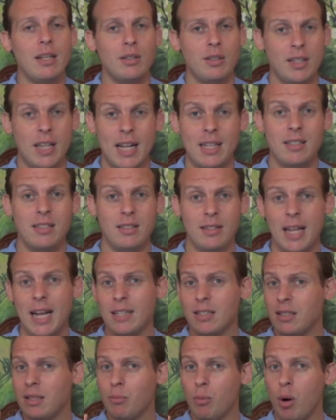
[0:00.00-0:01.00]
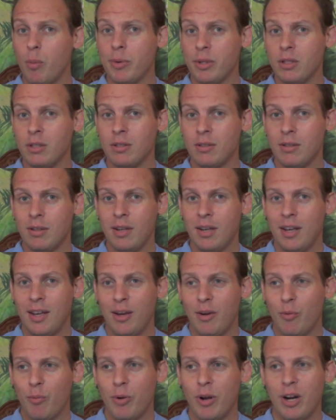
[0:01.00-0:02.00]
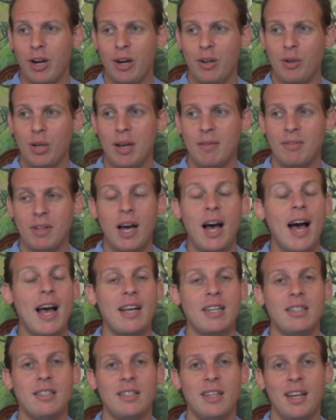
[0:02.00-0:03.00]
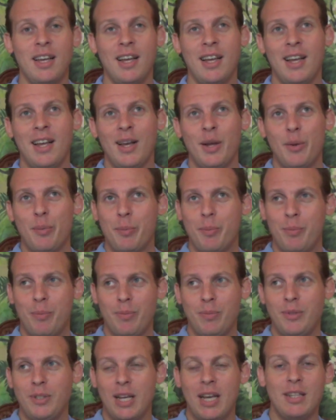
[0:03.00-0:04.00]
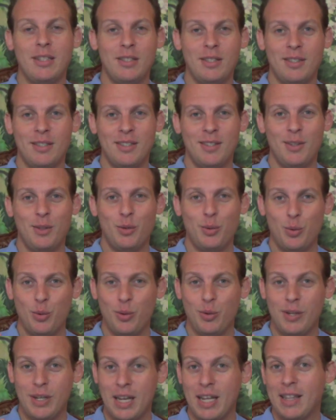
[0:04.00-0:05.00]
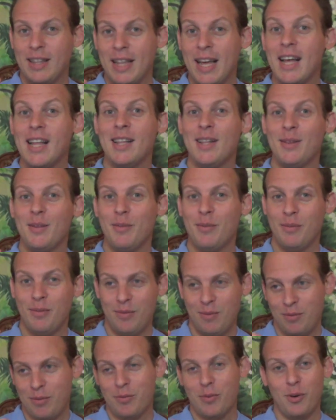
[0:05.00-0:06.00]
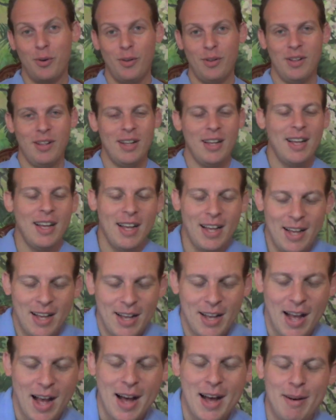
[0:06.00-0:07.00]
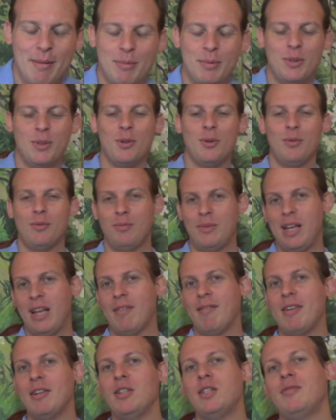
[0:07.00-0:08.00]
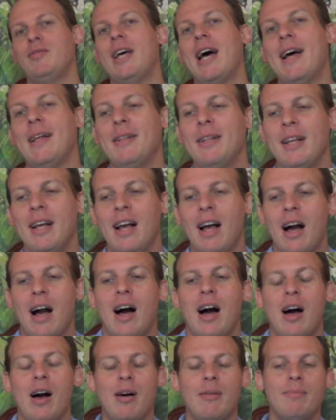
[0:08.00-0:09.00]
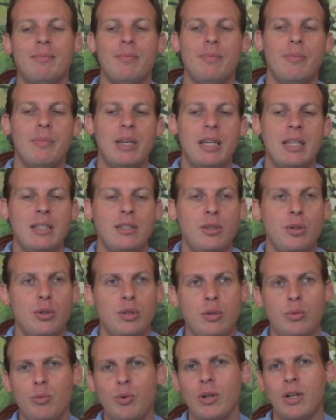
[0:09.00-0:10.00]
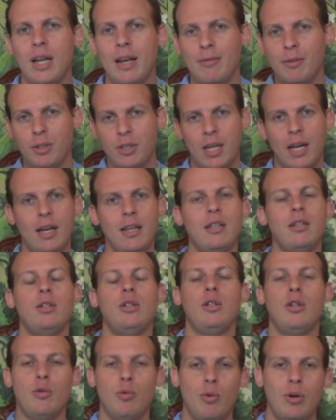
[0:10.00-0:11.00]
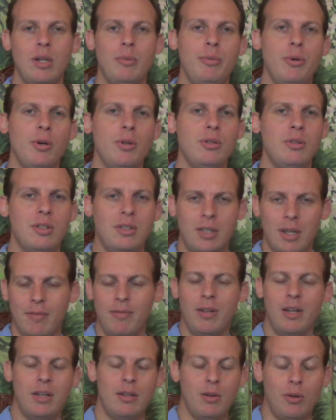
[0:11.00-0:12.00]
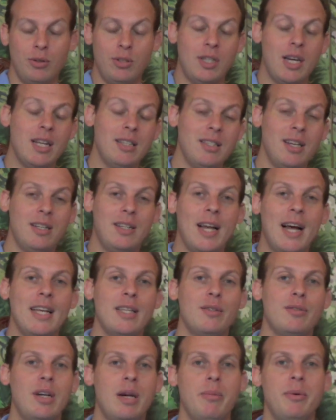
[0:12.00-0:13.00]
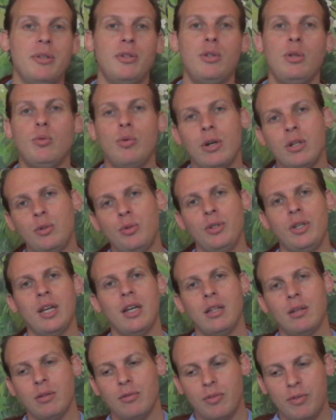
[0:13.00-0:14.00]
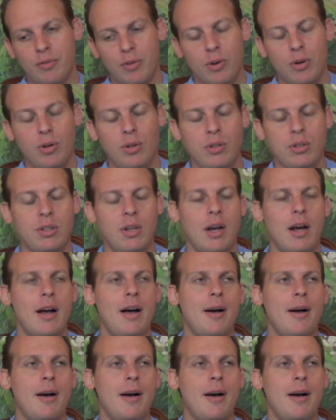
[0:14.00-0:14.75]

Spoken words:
That's the moment where you have the highest chance to get that referral. So take advantage of that. And so you want to have your site. You want to be on sites like TaskRabbit. You want to get referrals.